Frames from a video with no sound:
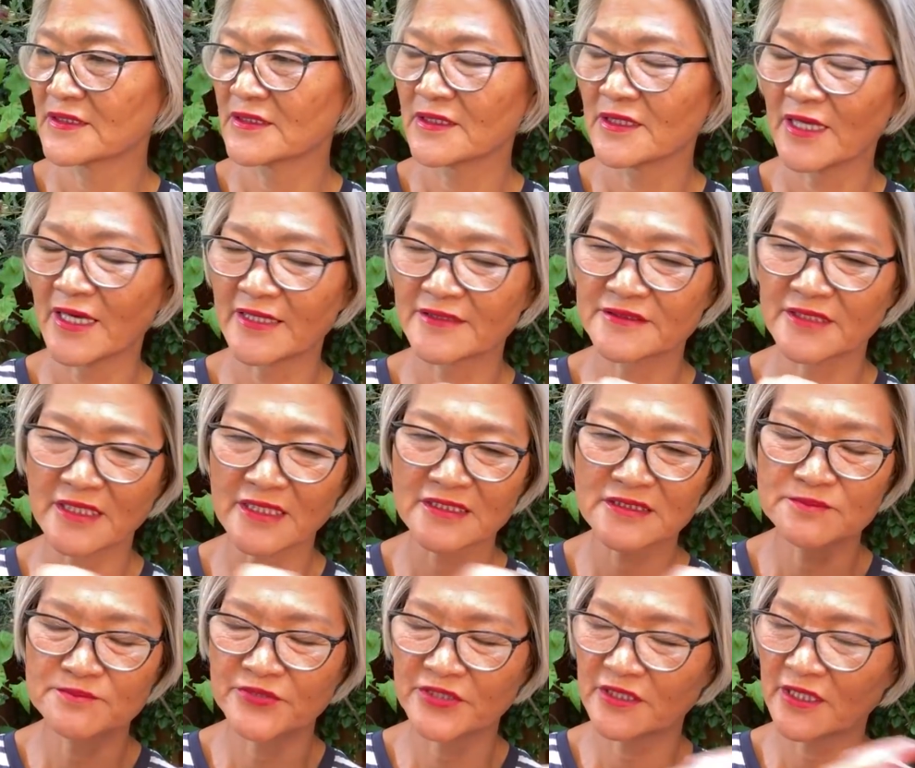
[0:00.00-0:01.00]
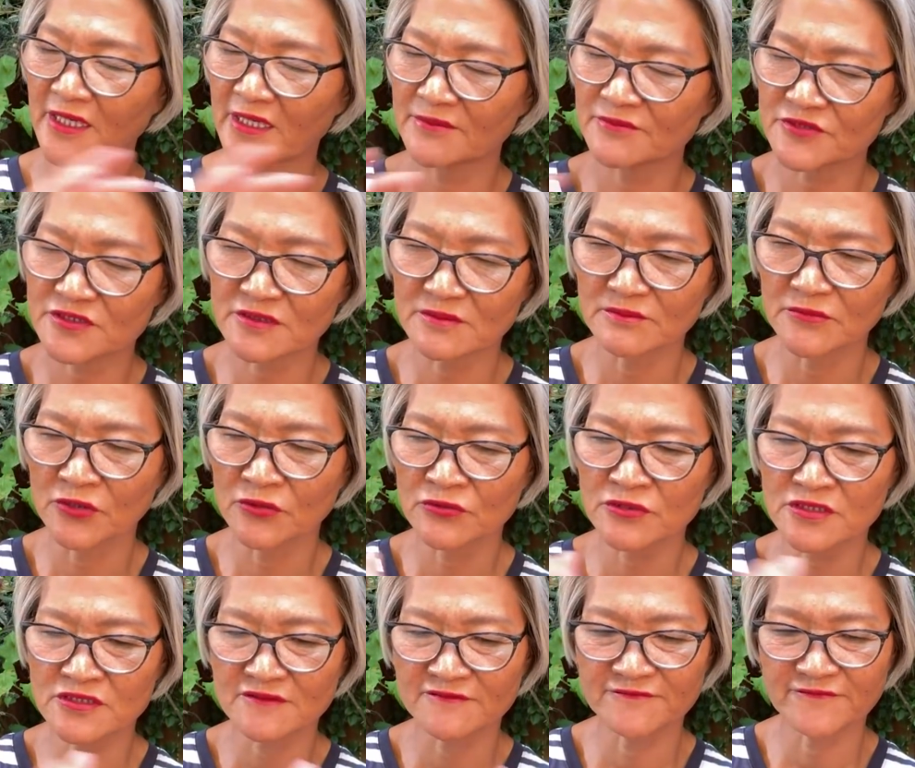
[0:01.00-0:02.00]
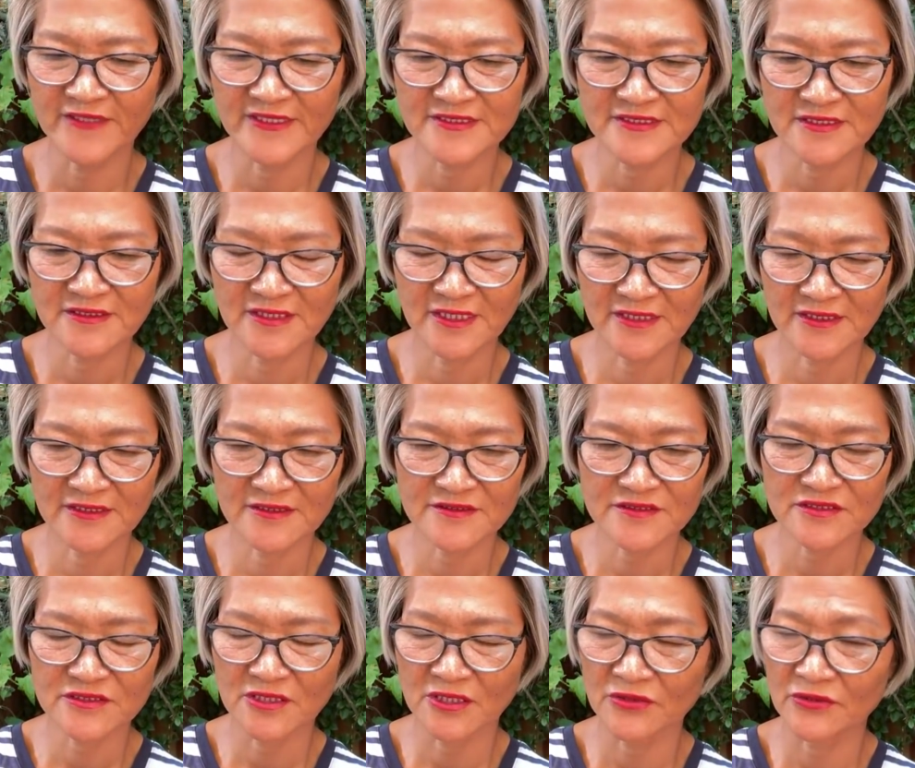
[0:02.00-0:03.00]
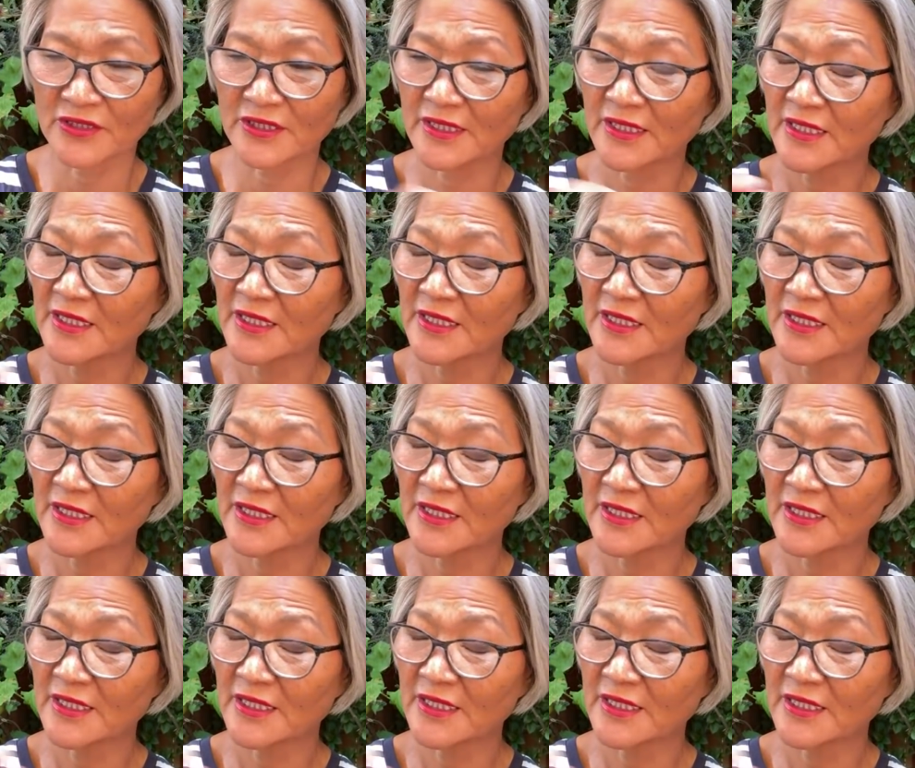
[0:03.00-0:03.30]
And it became the most fascinating story.